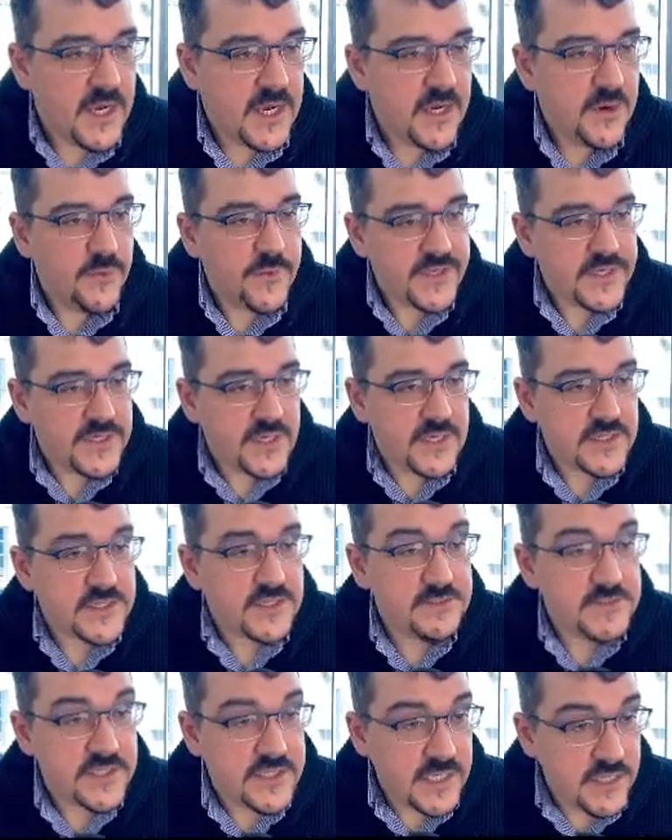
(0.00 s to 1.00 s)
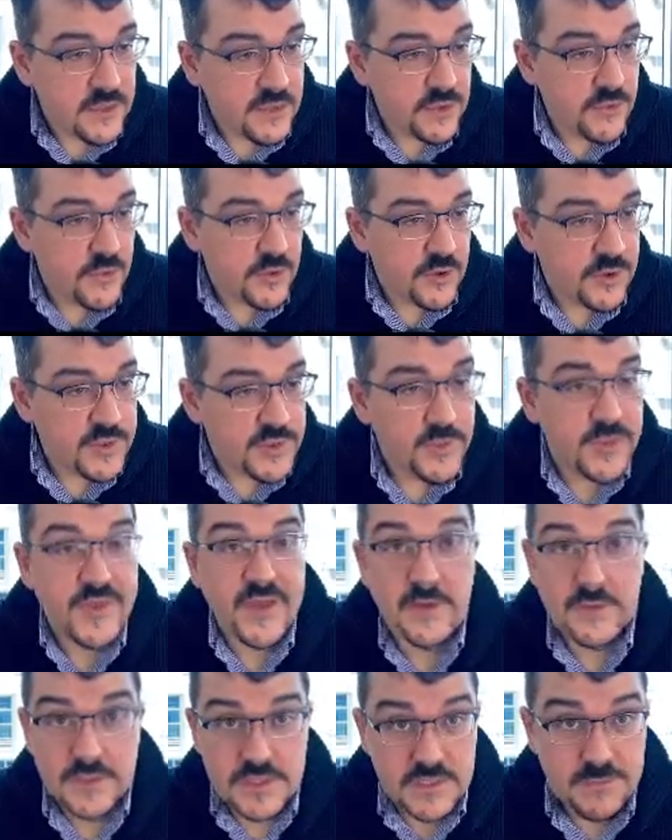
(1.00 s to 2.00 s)
We saw some single words
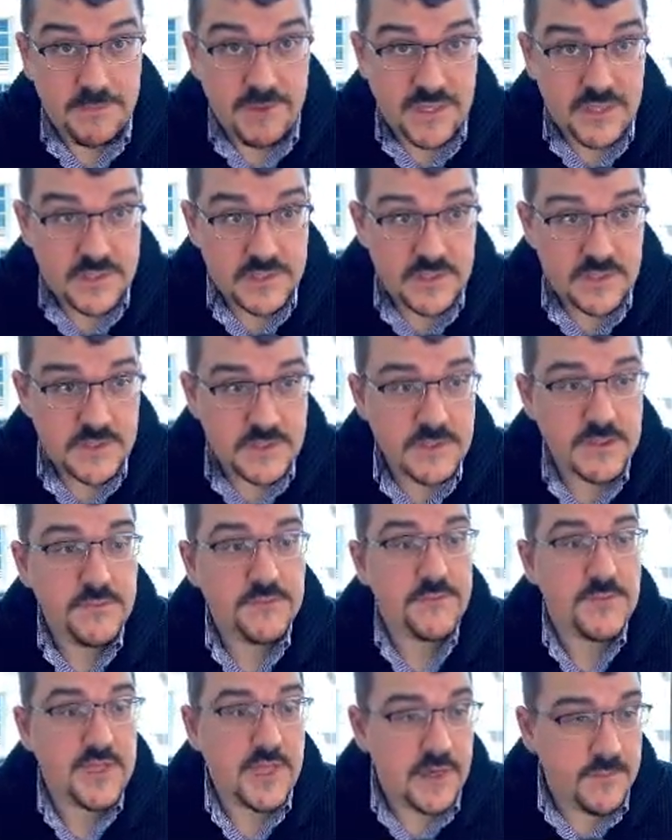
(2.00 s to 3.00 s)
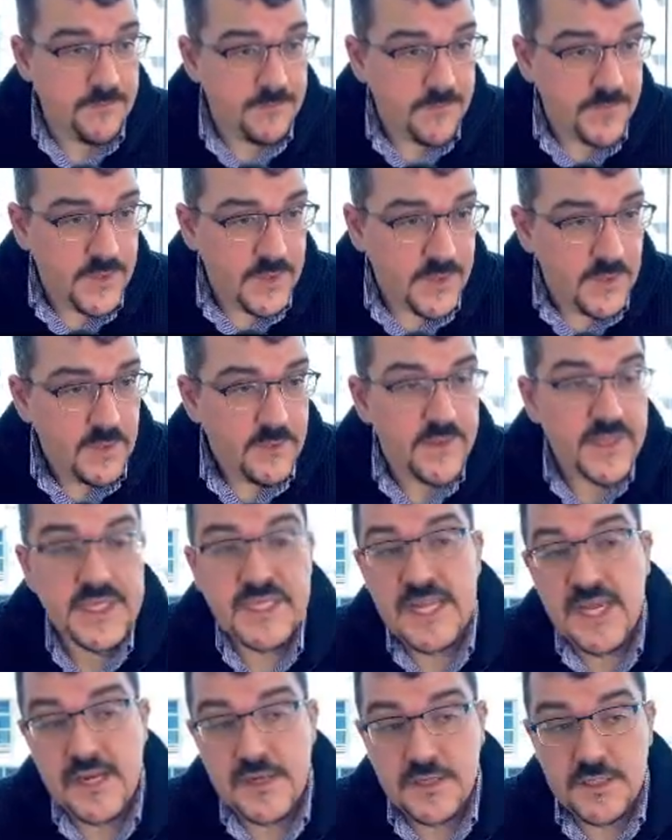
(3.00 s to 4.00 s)
without spaces. Yep. They
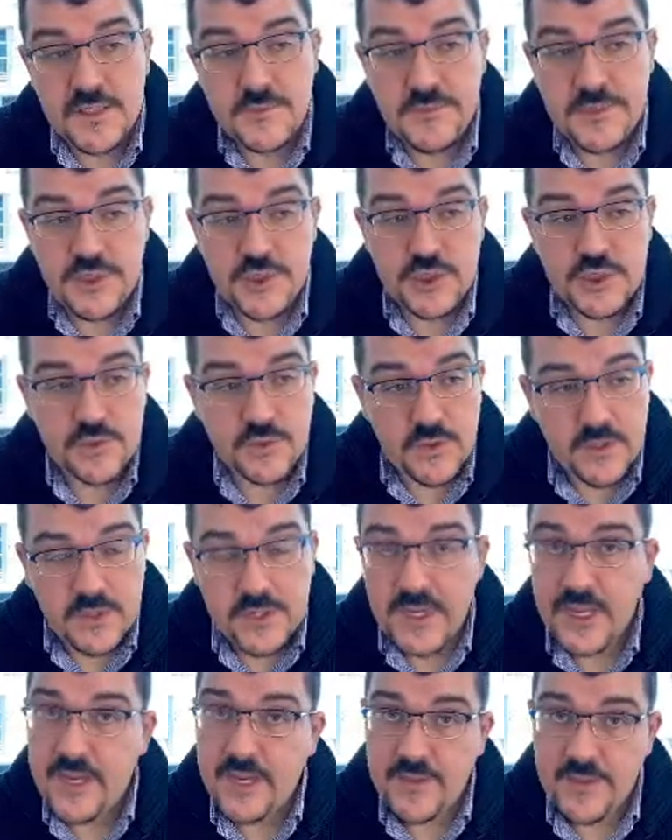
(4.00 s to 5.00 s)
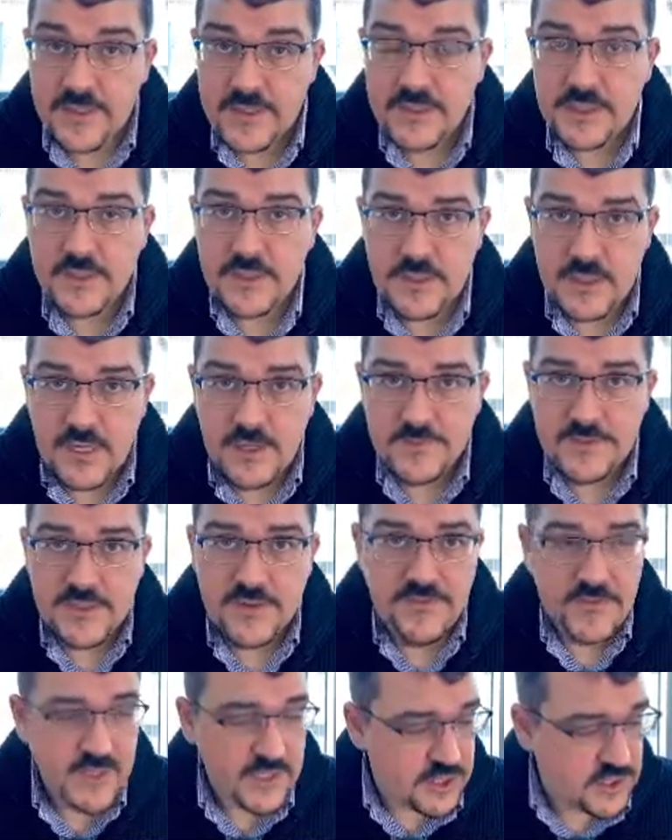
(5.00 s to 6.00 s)
tended to be short. Yeah, that's a good
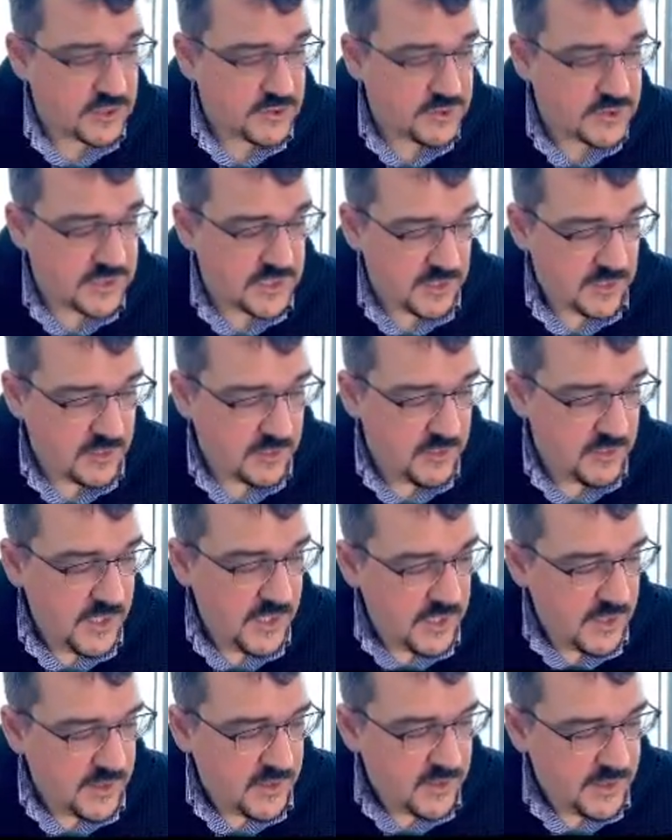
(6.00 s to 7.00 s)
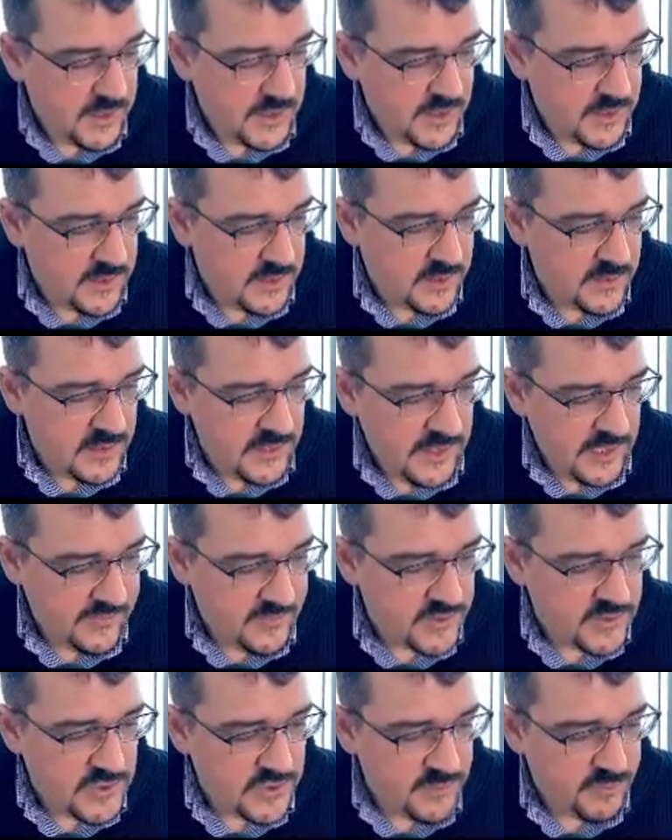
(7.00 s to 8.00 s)
observation. So
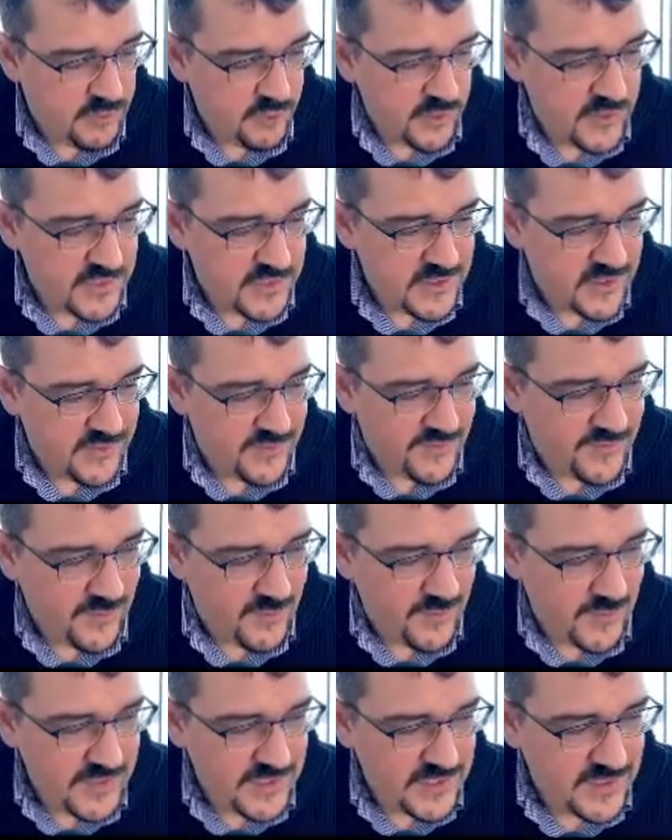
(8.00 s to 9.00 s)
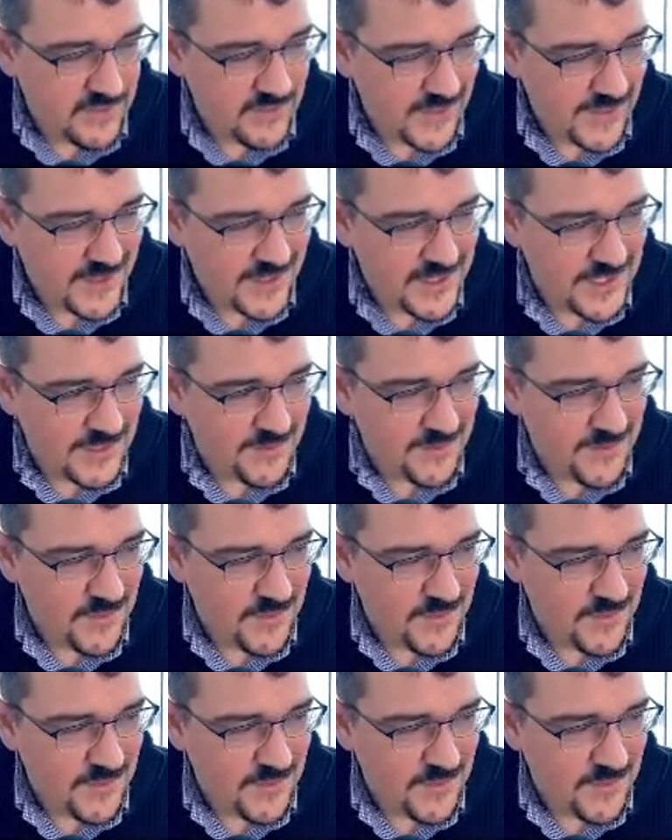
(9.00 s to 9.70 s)
even to the point of we didn't want to type the